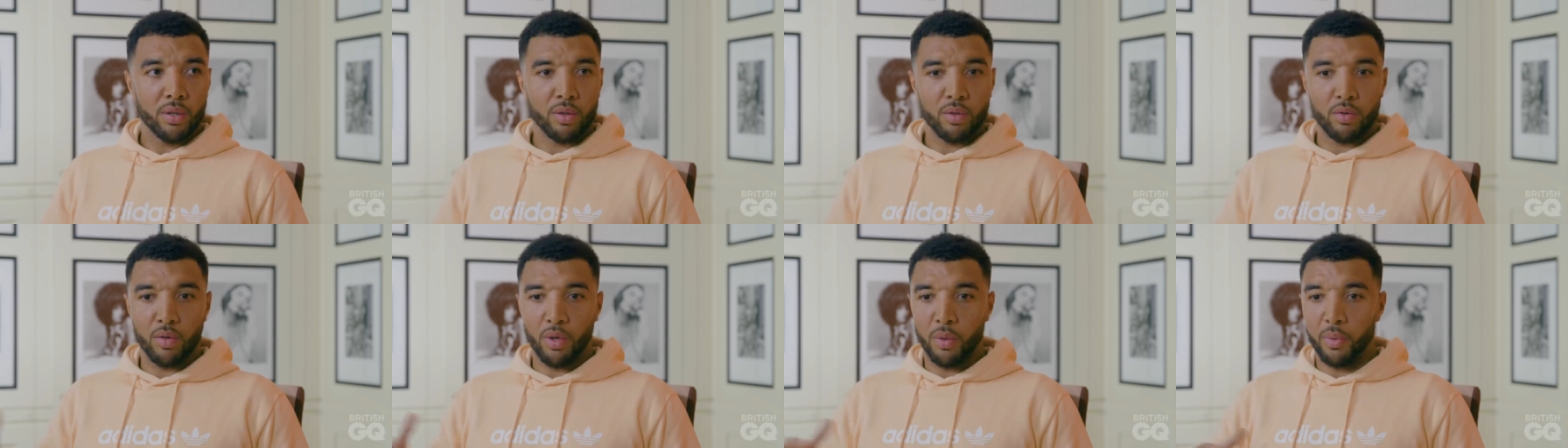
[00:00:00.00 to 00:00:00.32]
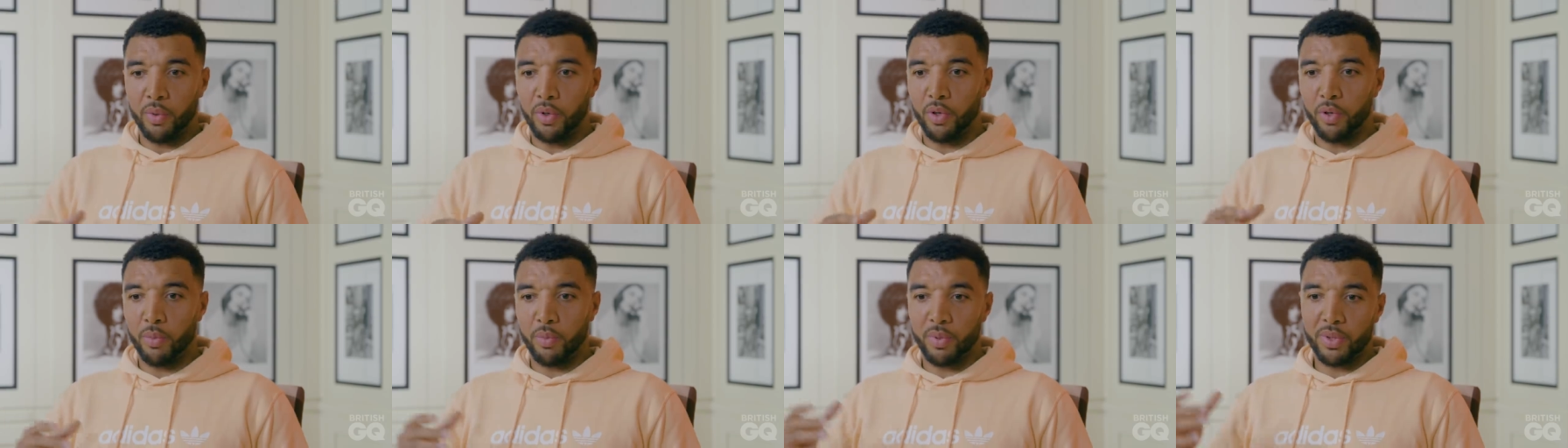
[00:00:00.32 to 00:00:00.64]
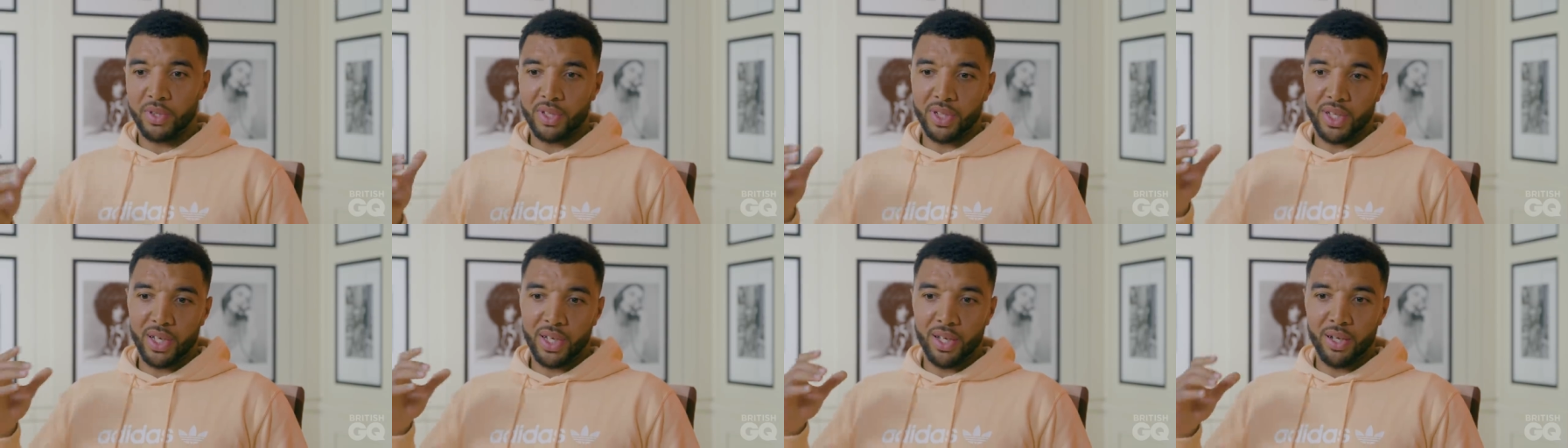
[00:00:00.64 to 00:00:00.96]
Growing up
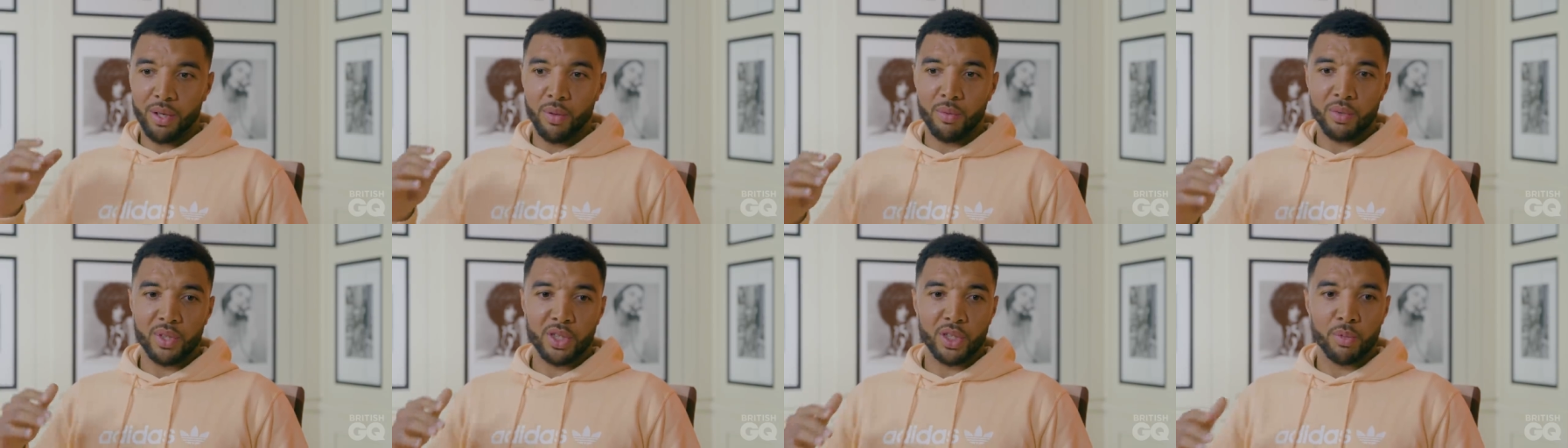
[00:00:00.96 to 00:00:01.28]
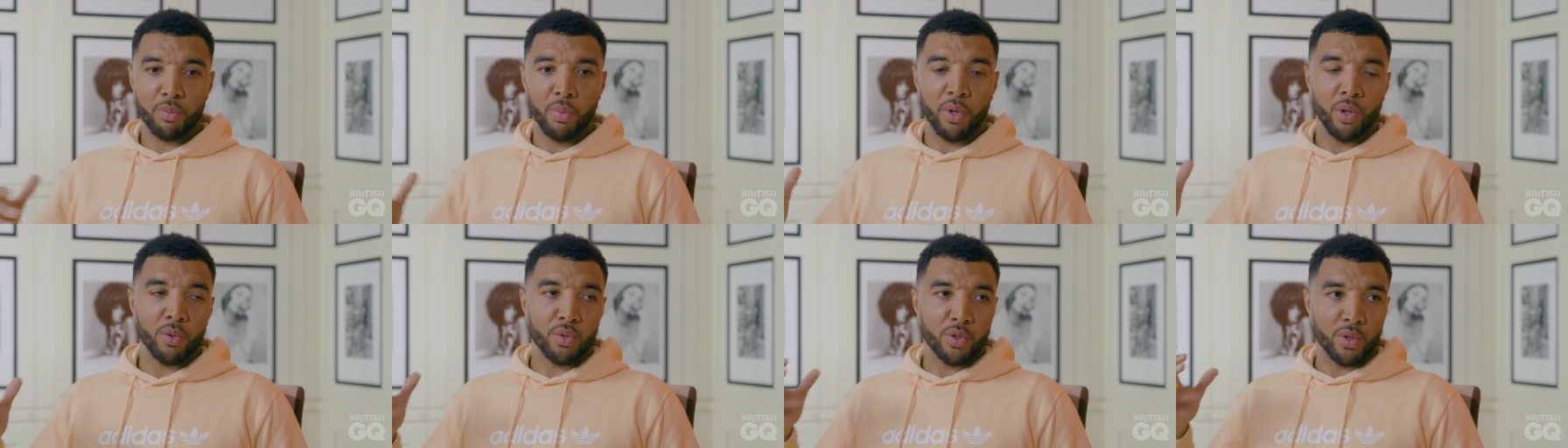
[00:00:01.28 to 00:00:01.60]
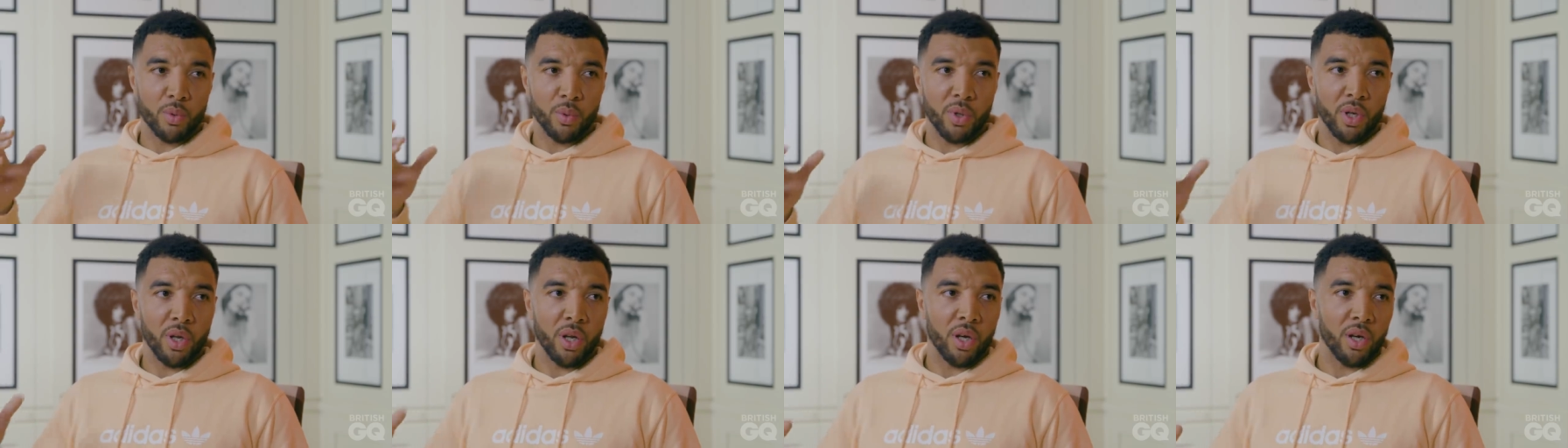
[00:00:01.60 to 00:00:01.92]
as a kid, I was exposed
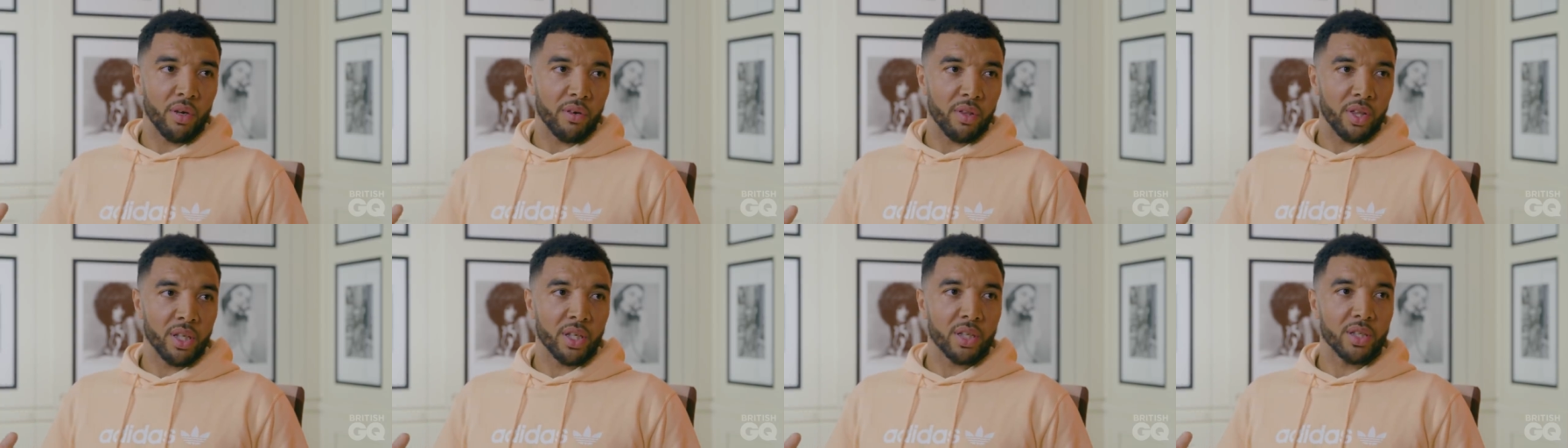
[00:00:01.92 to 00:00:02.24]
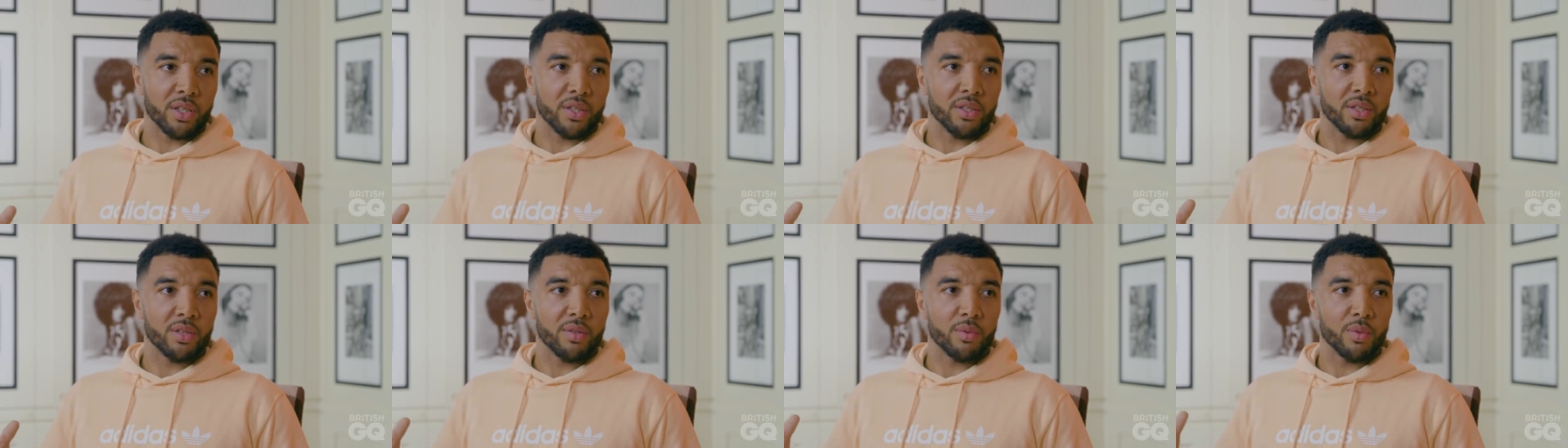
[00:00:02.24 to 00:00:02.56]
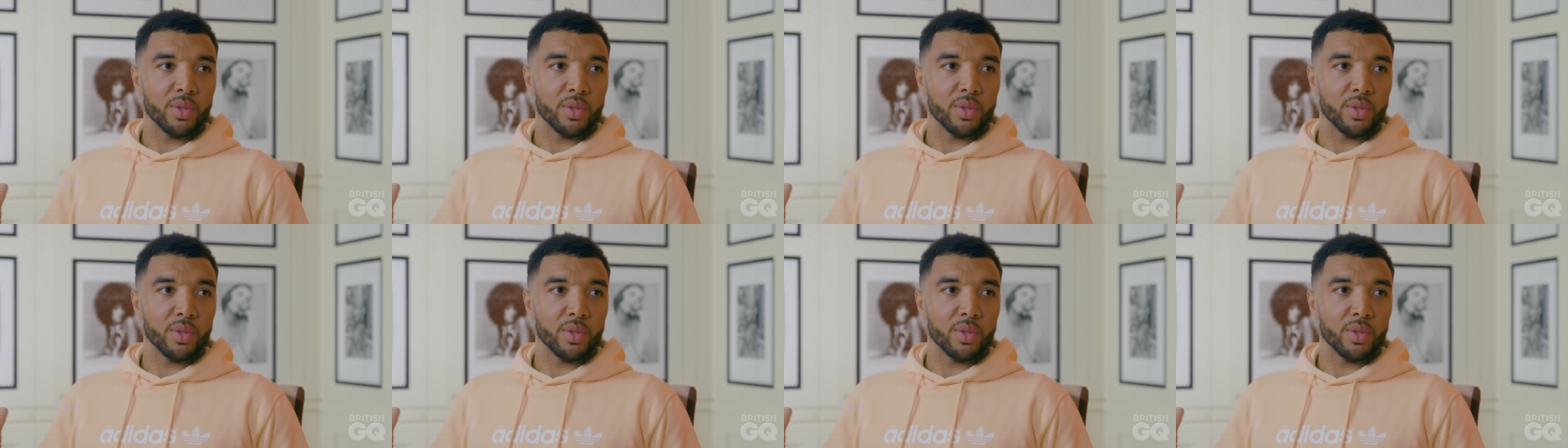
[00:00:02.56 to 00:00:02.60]
to a lot of things,